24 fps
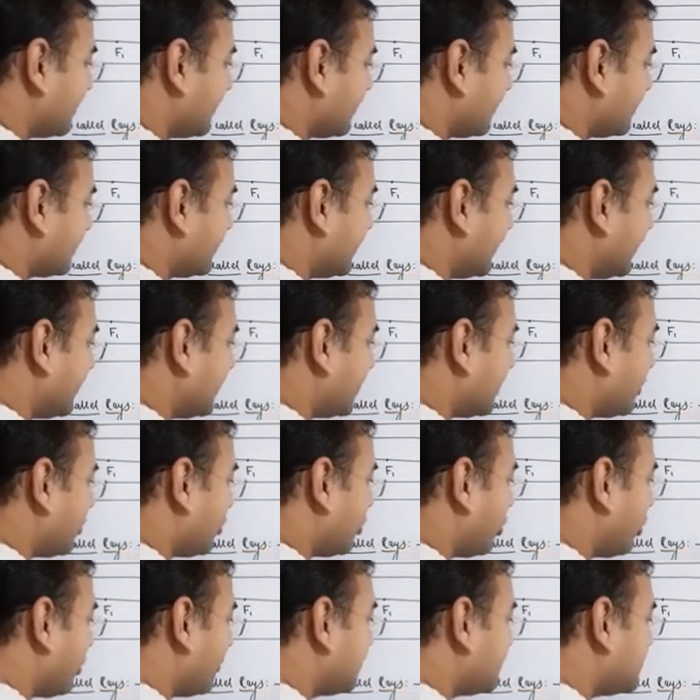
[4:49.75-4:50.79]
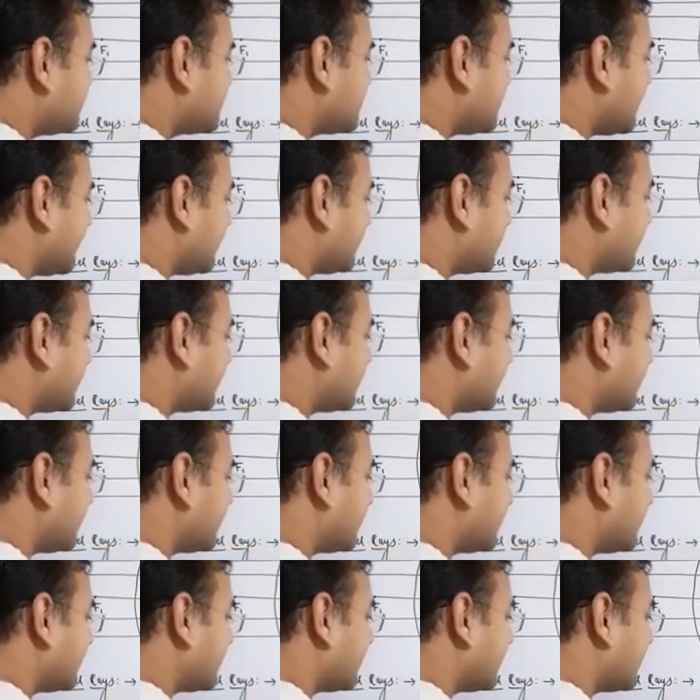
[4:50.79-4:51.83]
that object
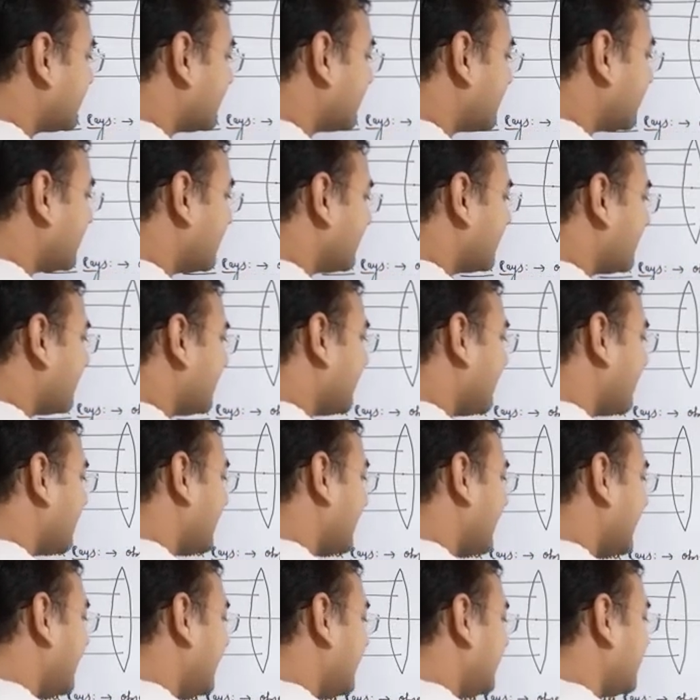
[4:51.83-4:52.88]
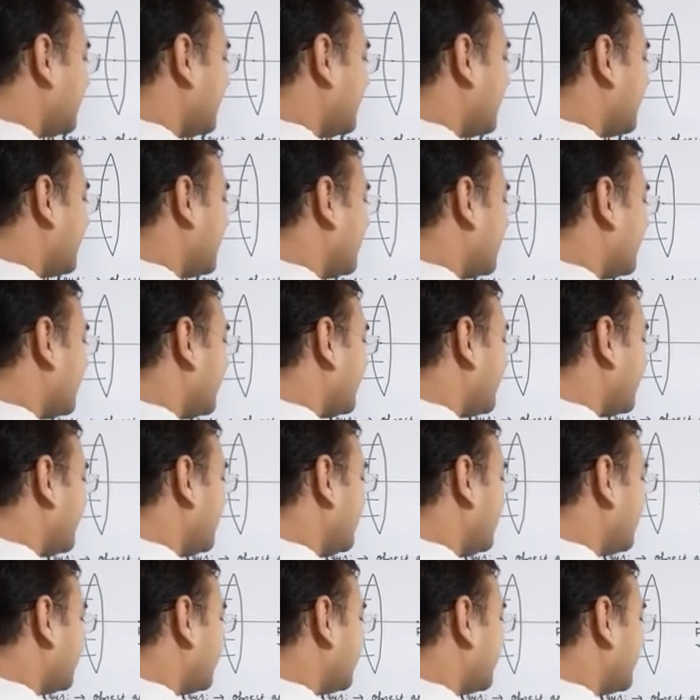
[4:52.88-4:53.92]
at
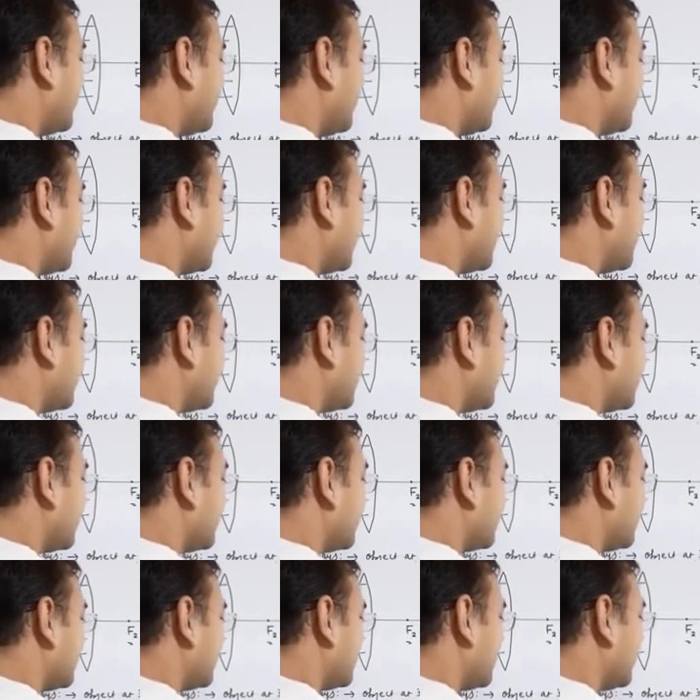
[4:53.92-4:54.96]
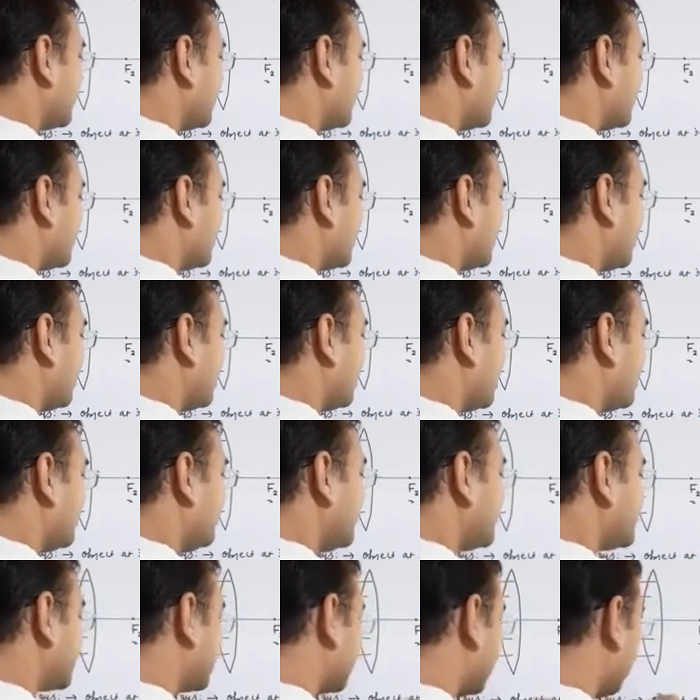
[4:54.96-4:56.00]
infinity.
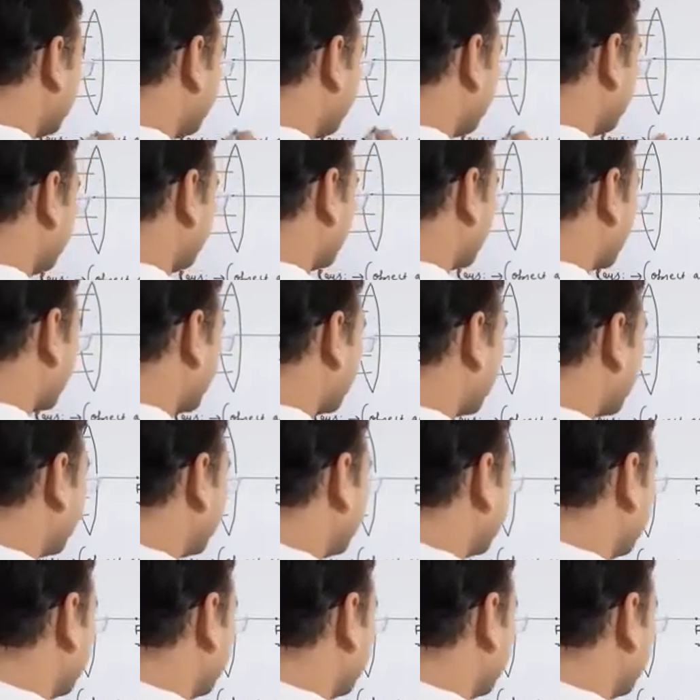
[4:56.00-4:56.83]
Always keep in your mind,